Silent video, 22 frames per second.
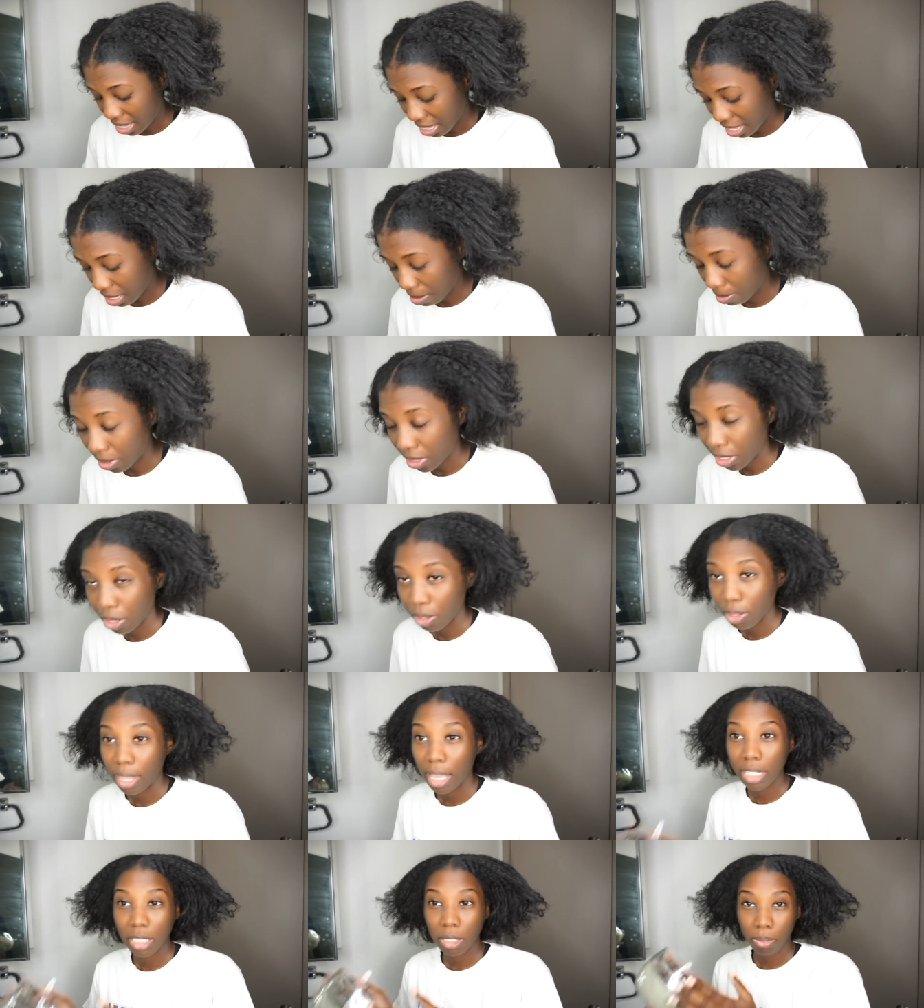Um,
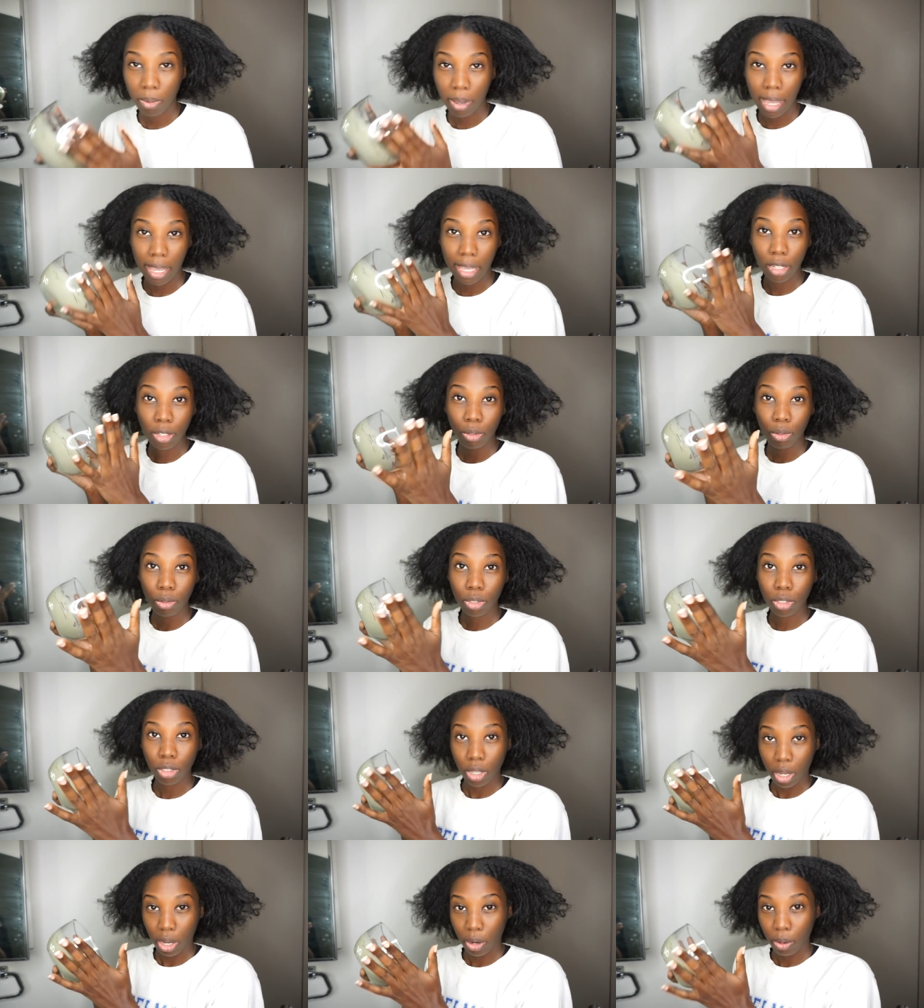so that's why I do
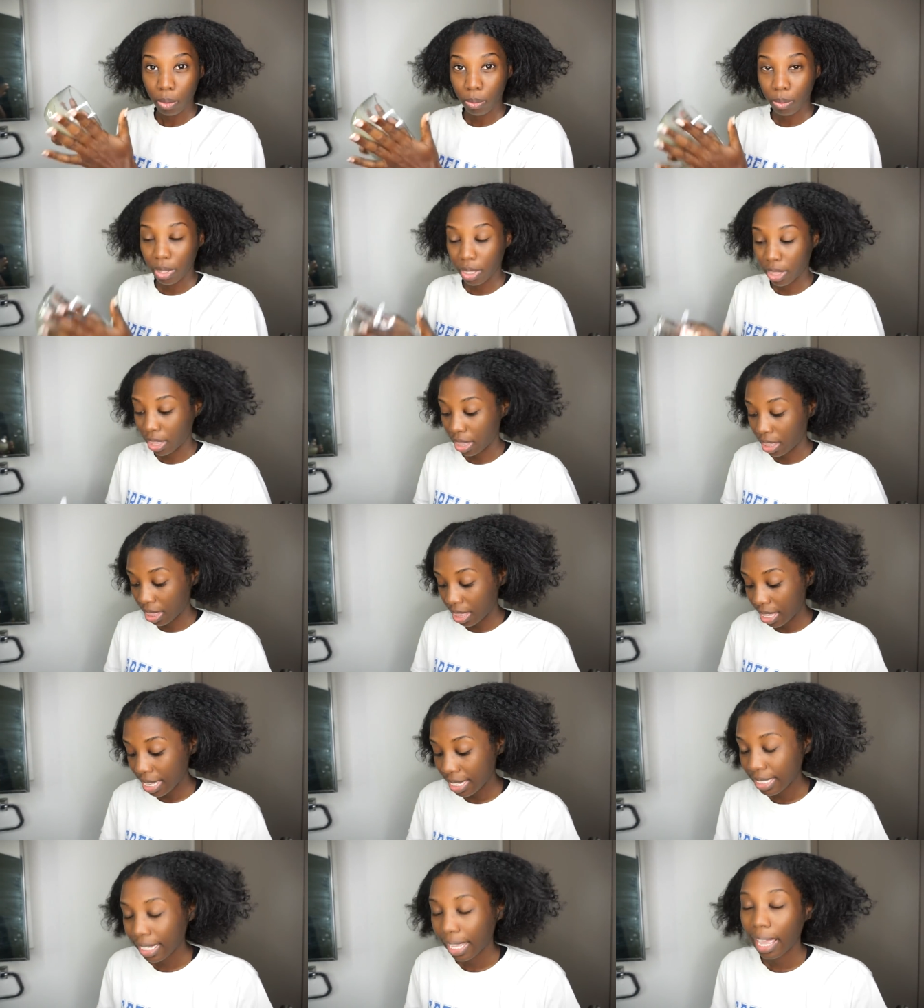start with
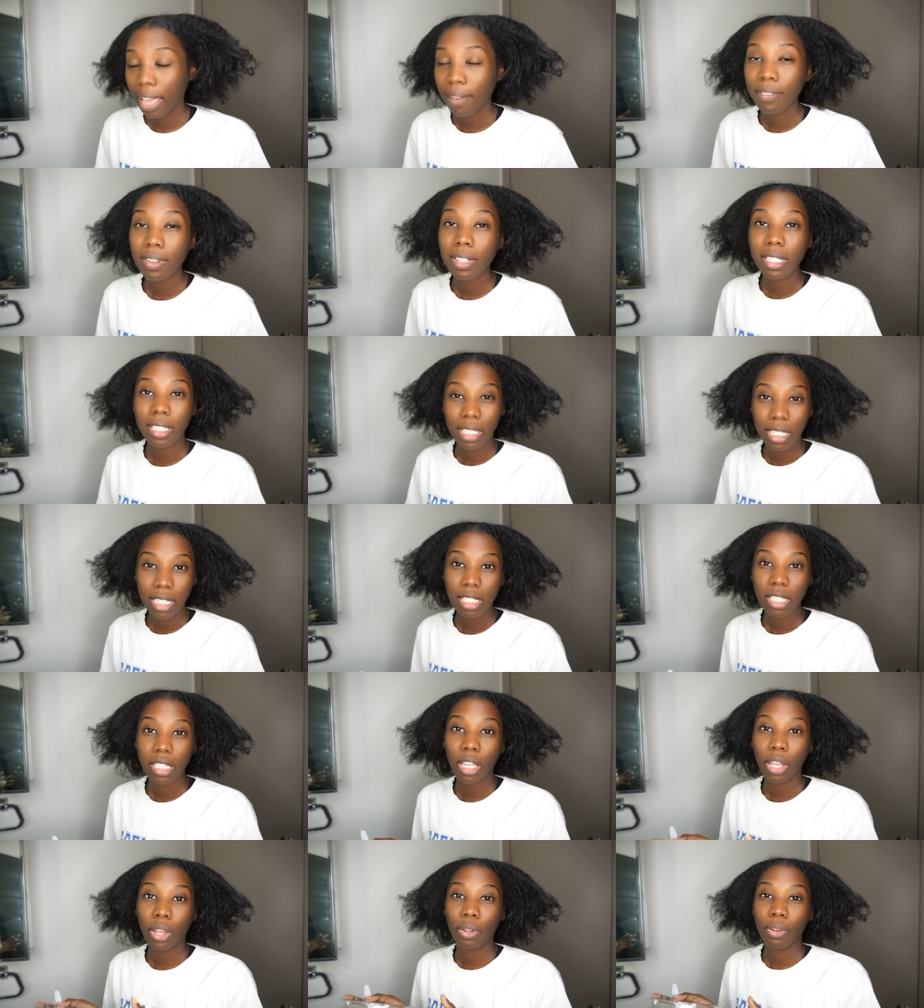this. I have a
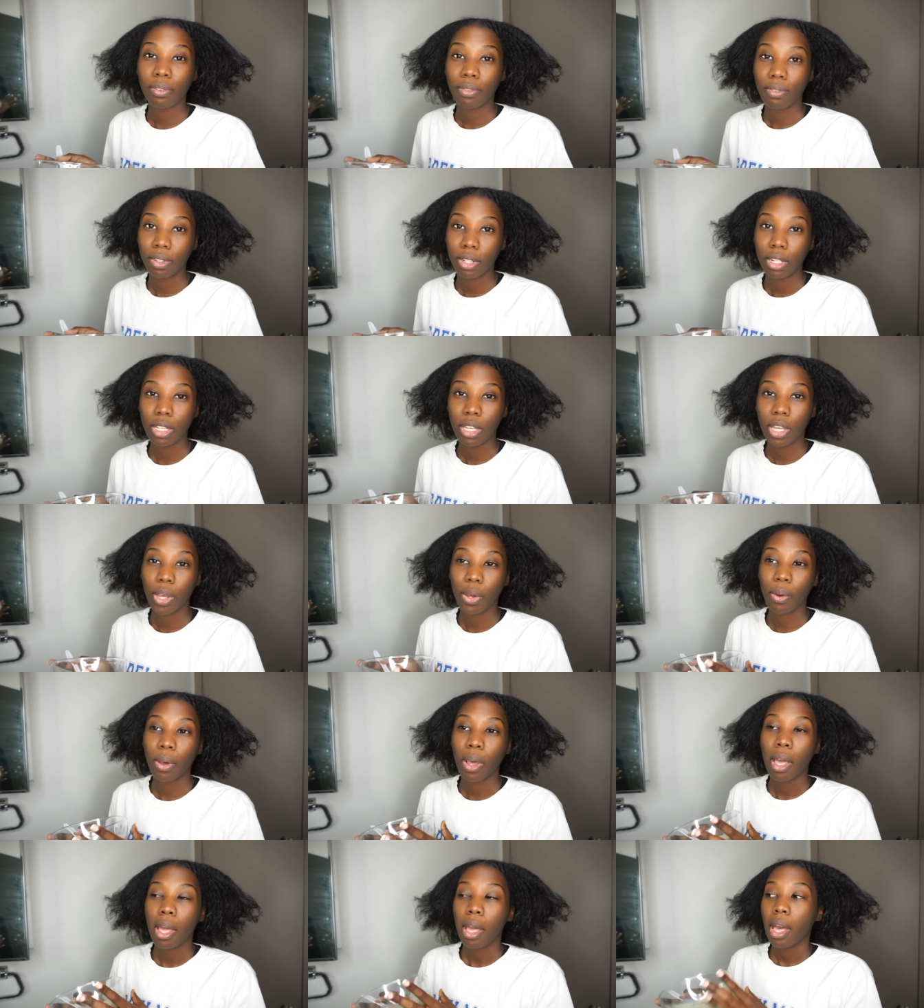detailed
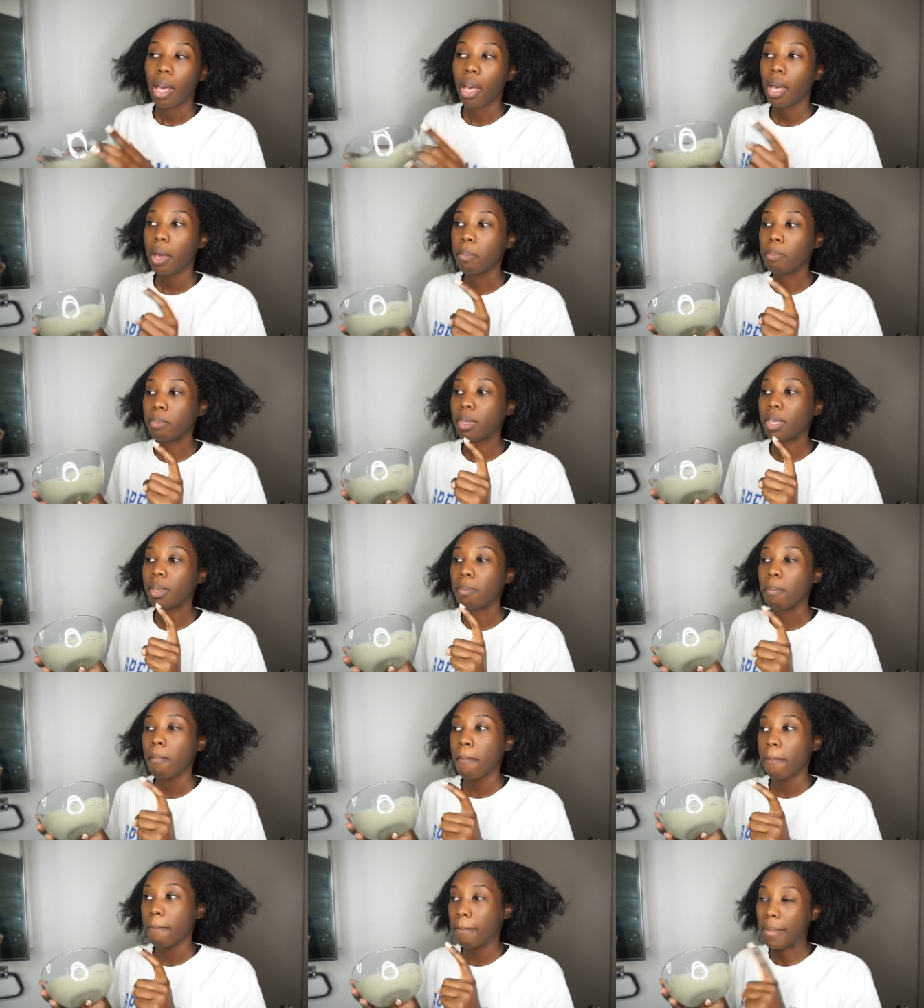video of
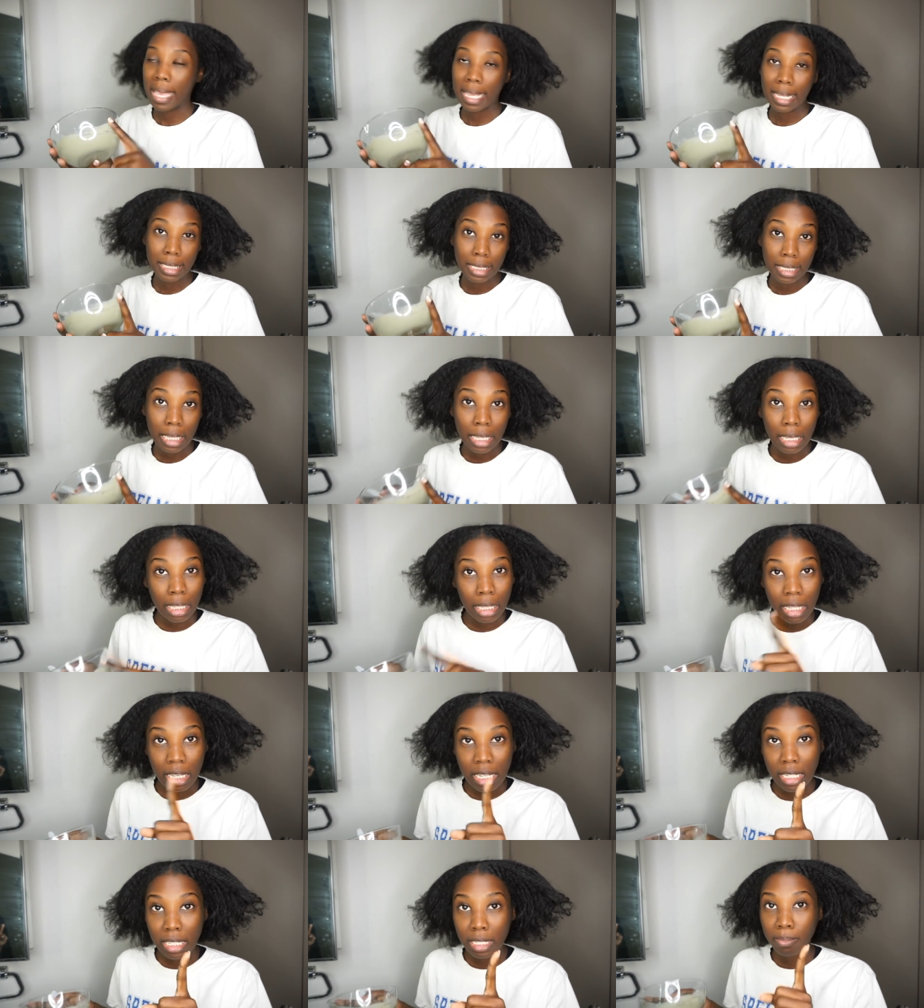me mixing
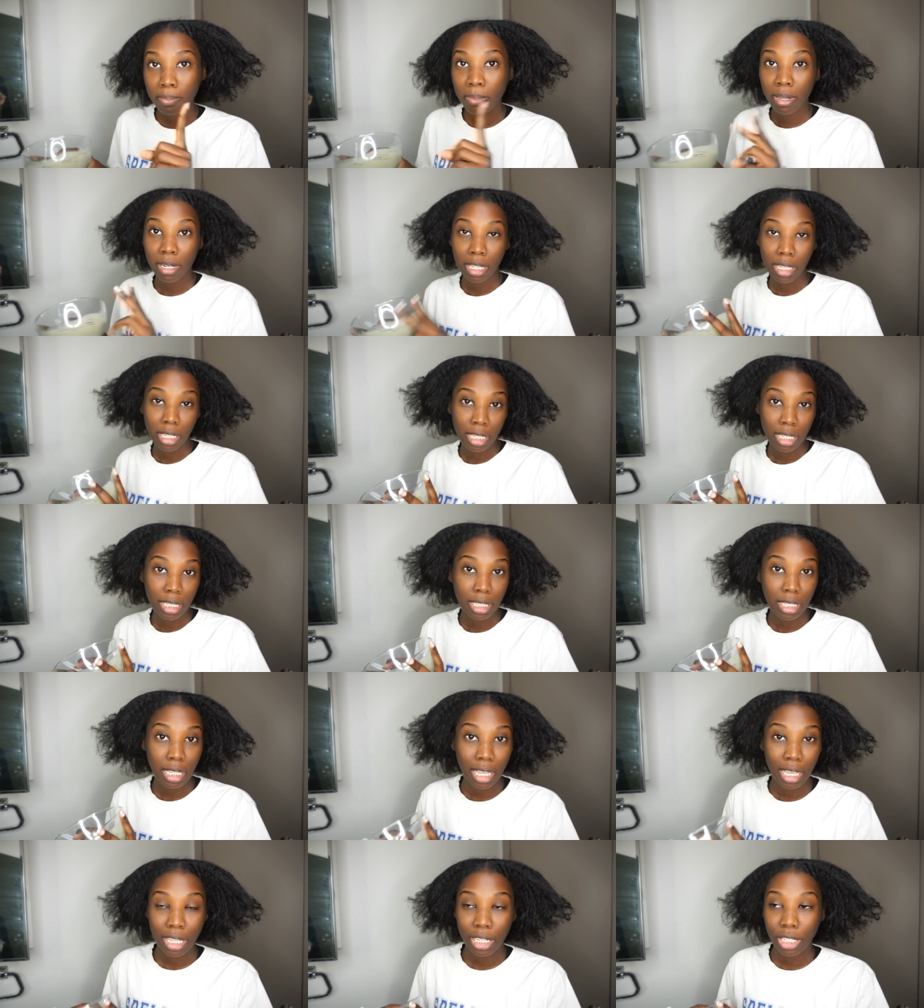this, putting
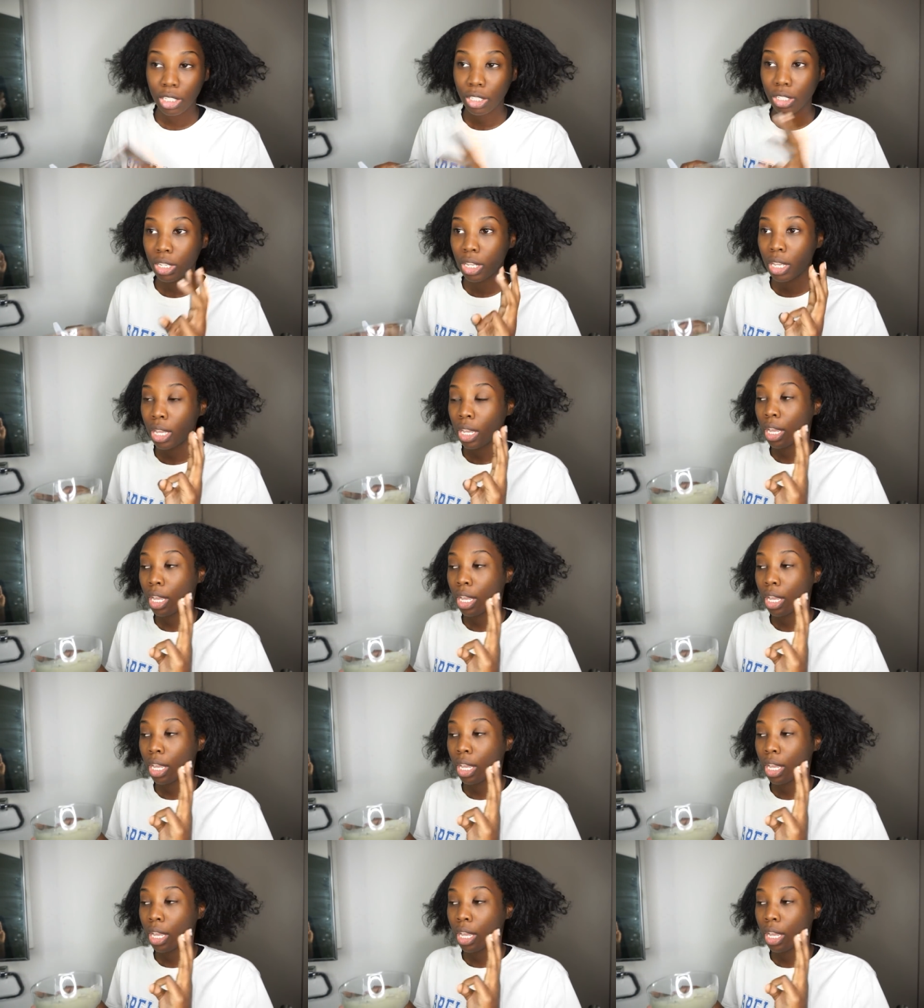this in,